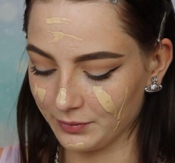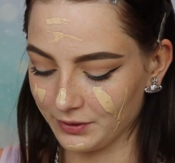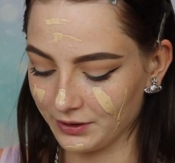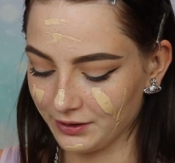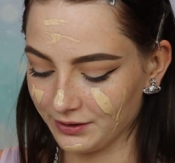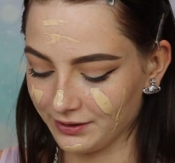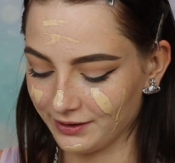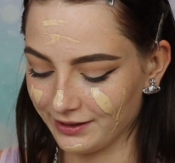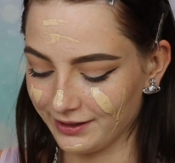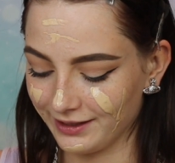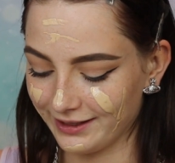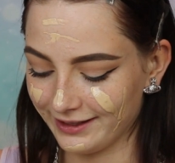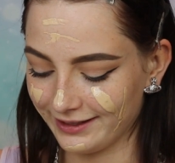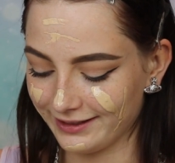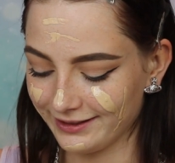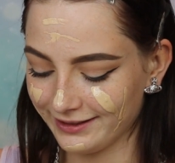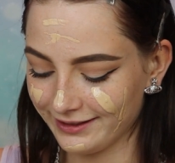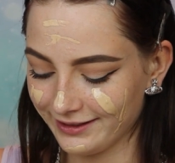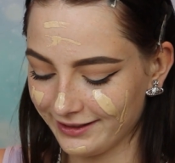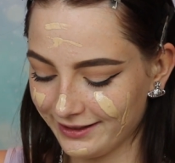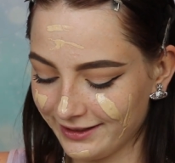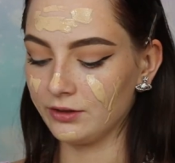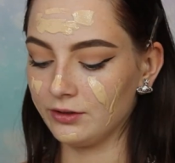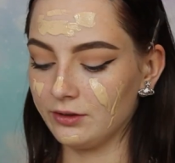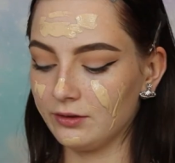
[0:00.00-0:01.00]
what I'm gonna say.
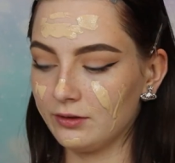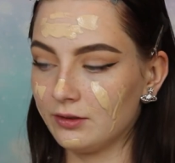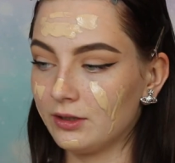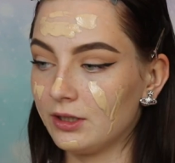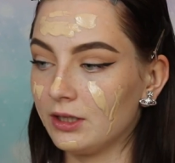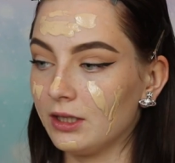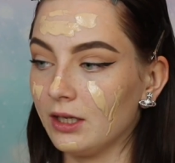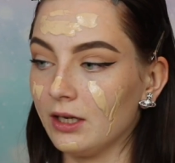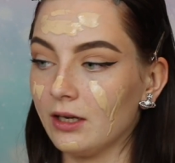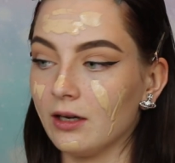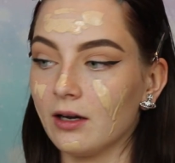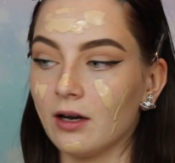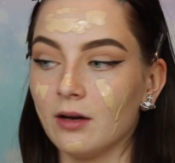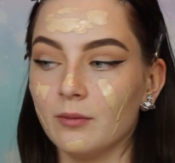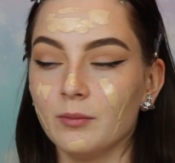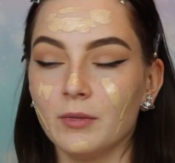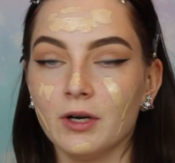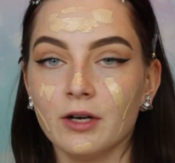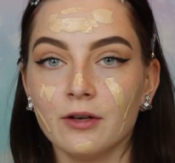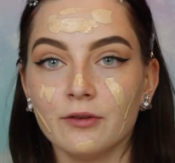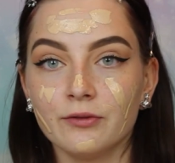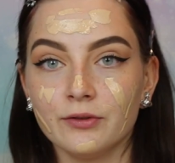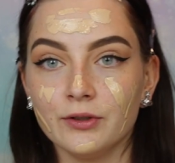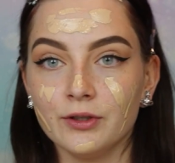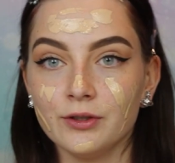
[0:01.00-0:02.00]
I think I
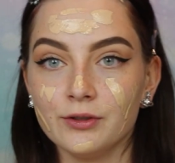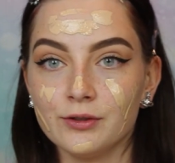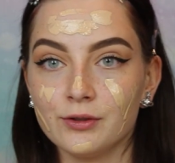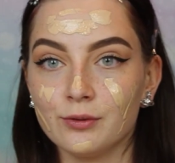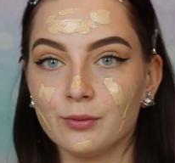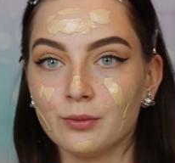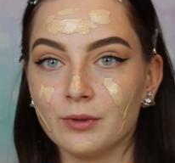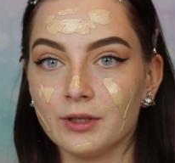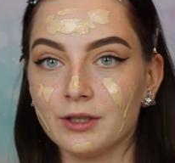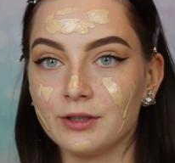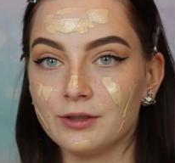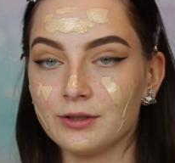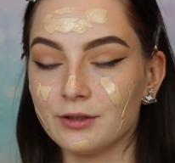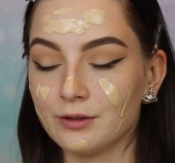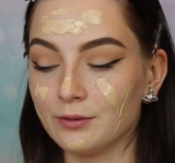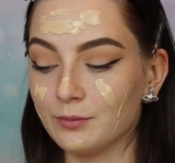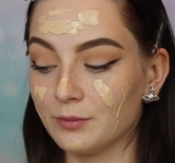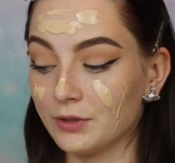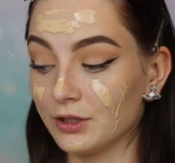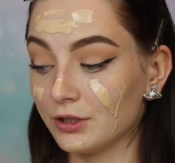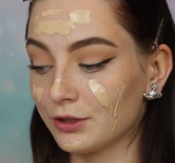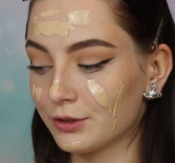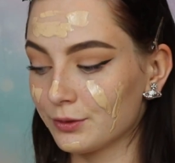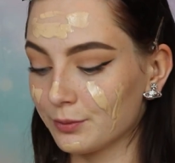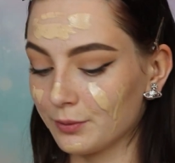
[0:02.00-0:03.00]
might have used way
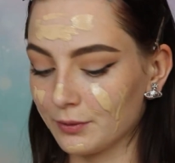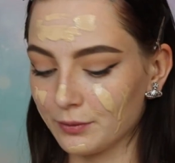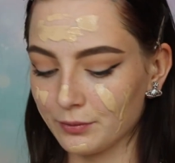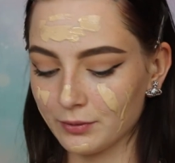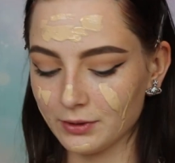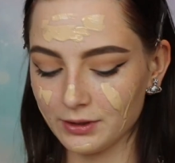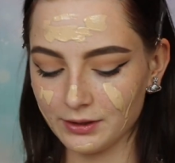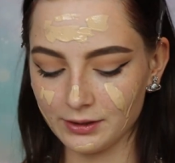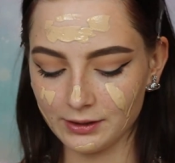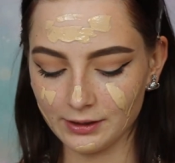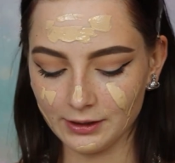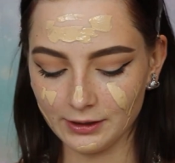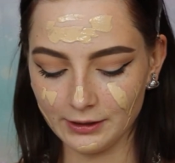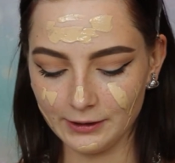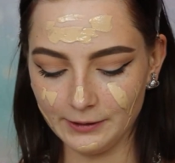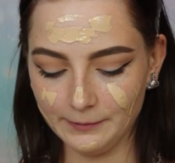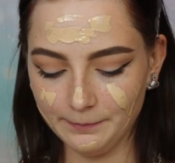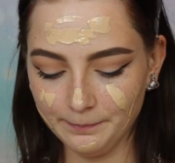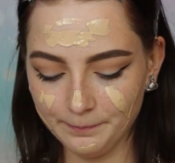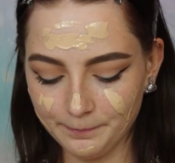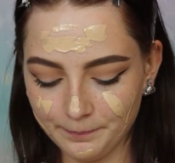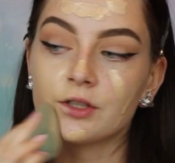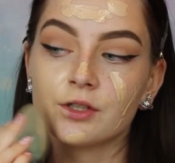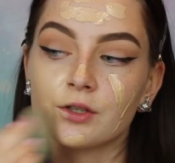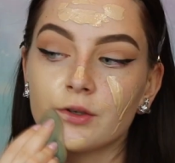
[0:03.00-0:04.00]
too much, but we'll
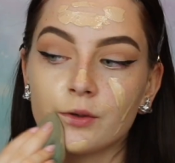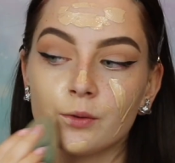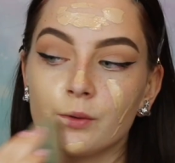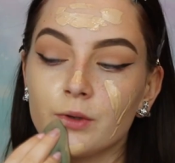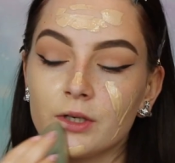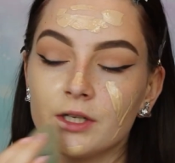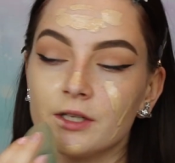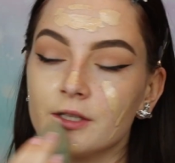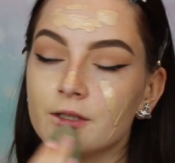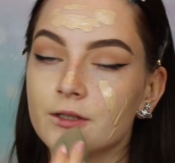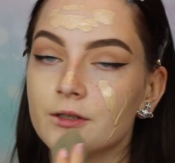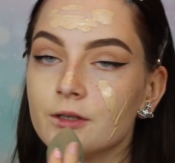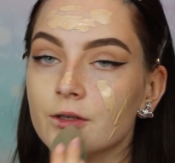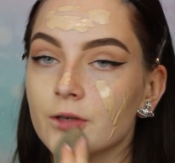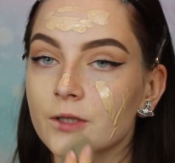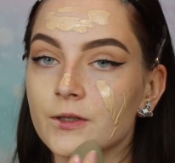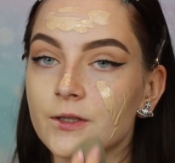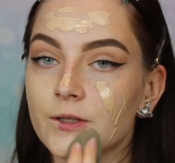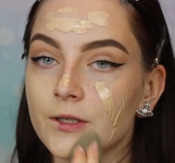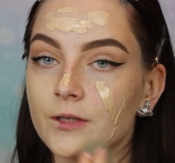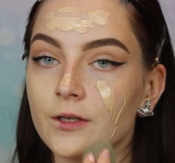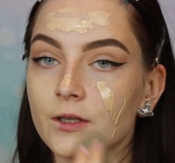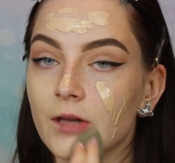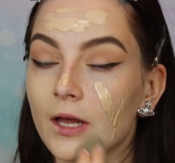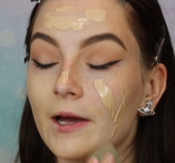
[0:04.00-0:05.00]
see. In this quiz, you
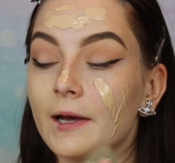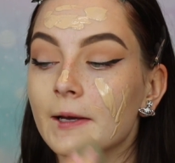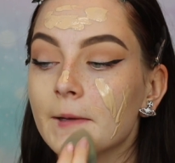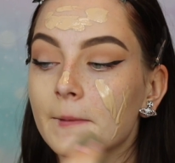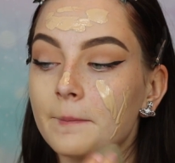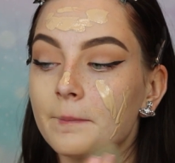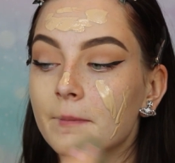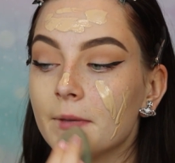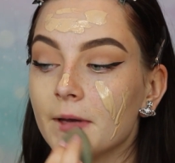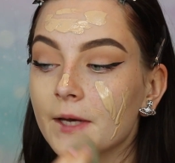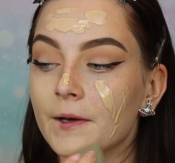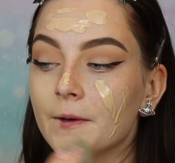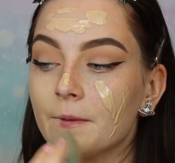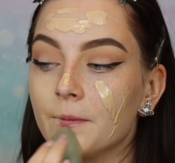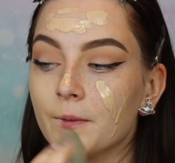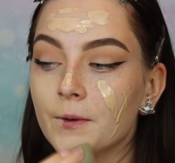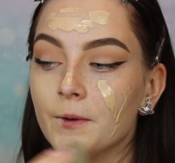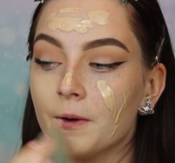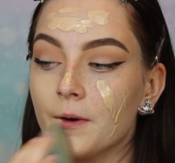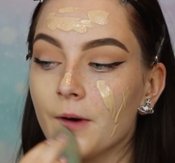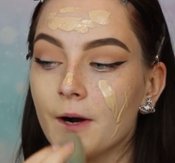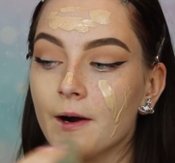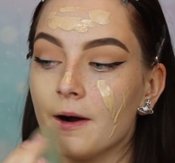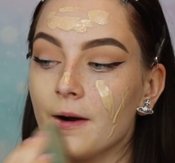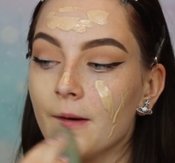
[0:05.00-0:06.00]
also like pick
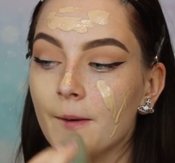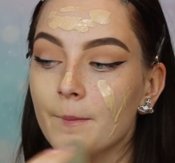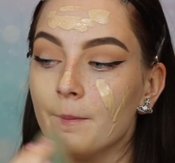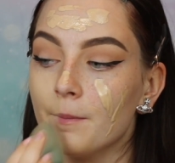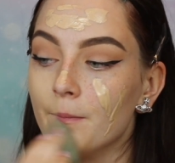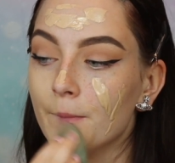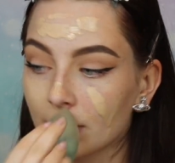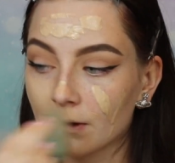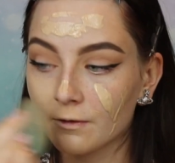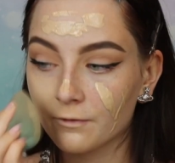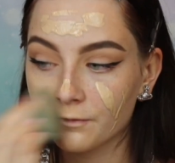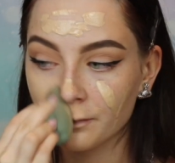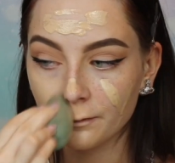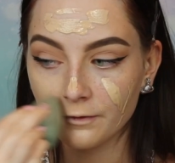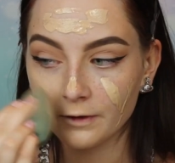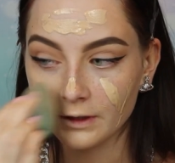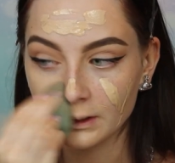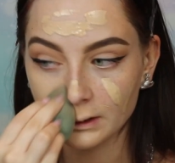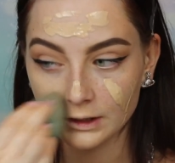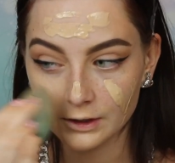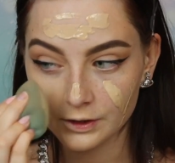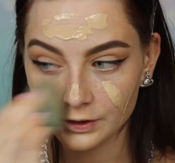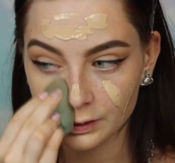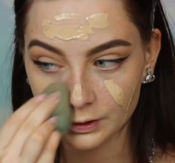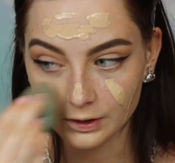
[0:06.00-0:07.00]
what
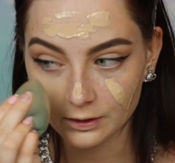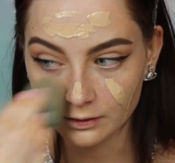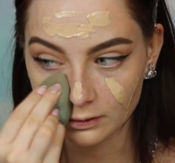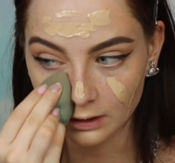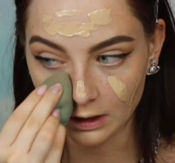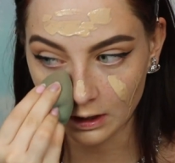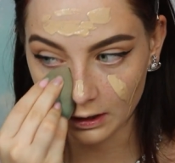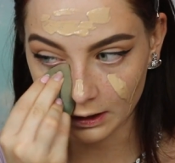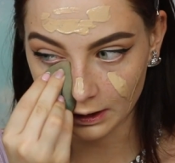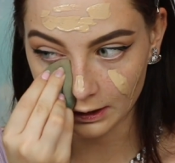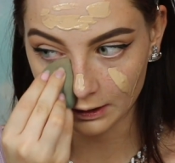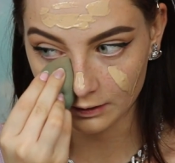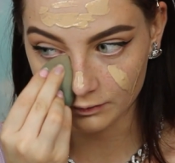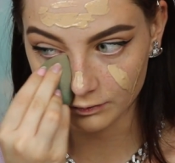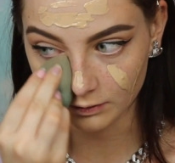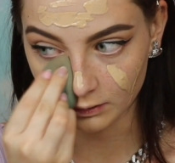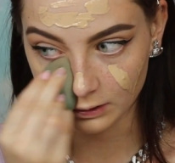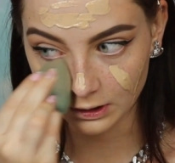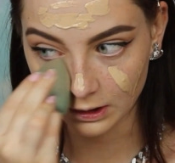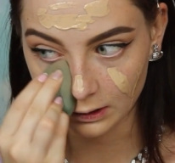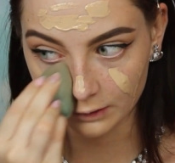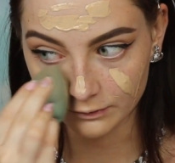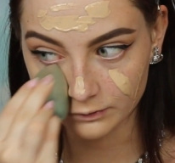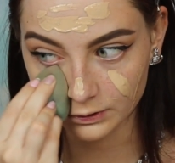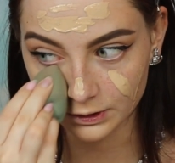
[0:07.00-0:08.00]
finish you like,
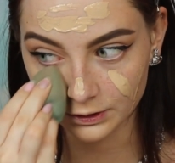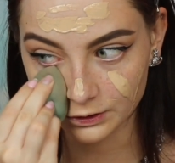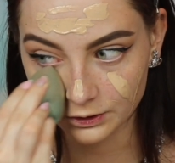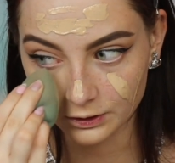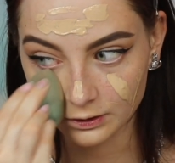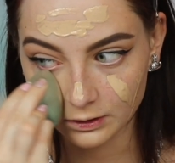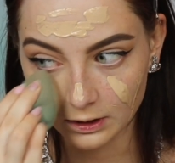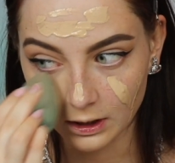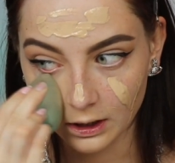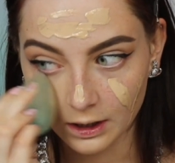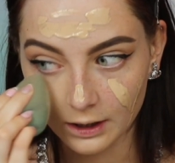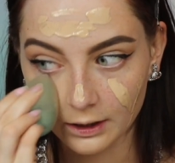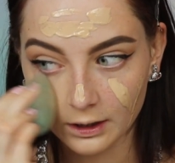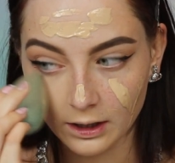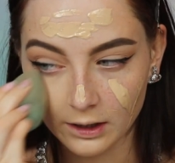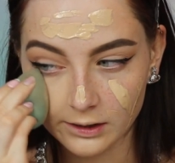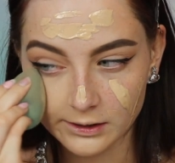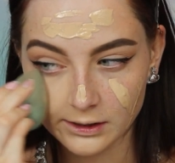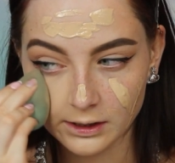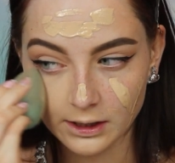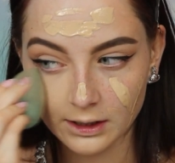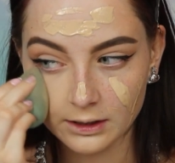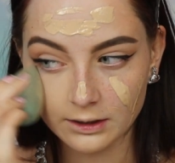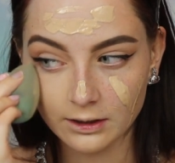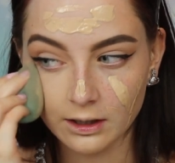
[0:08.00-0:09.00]
what coverage you like.
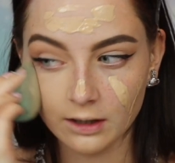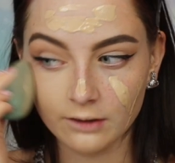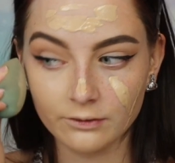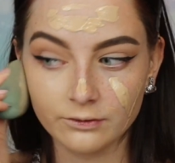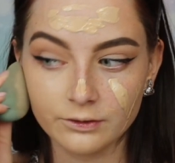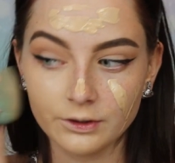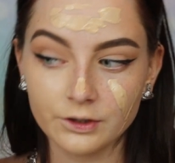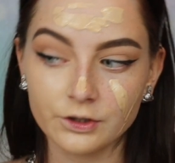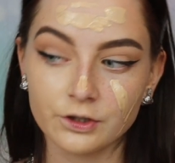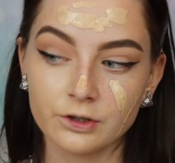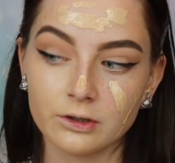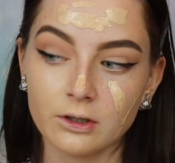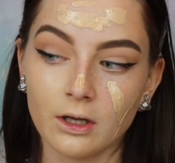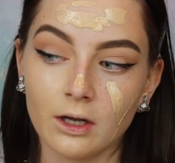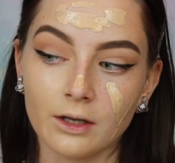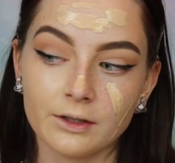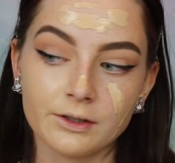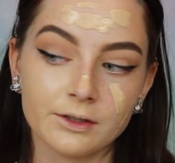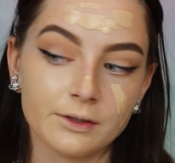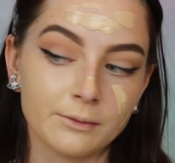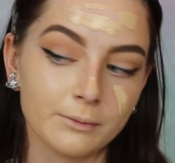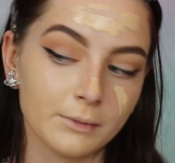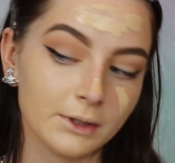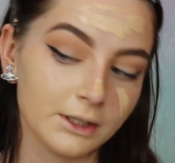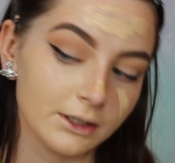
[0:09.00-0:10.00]
I said coverage
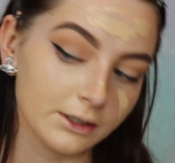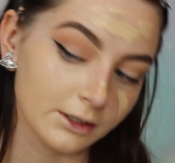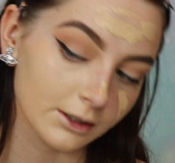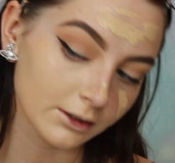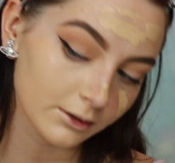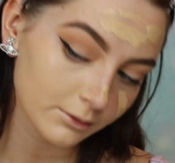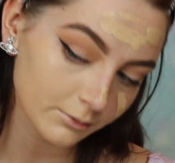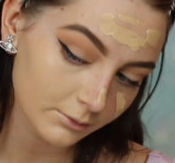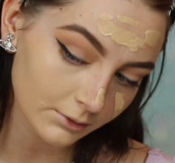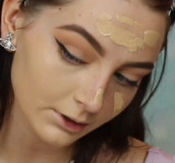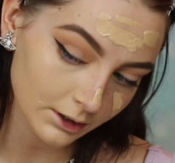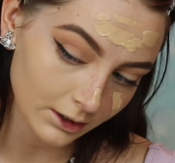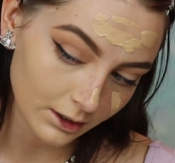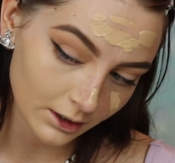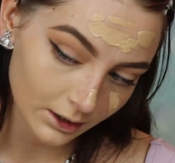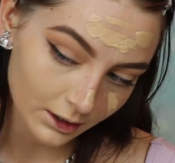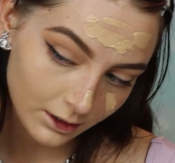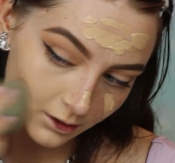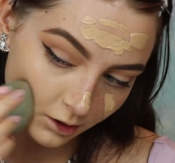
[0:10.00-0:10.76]
light to medium.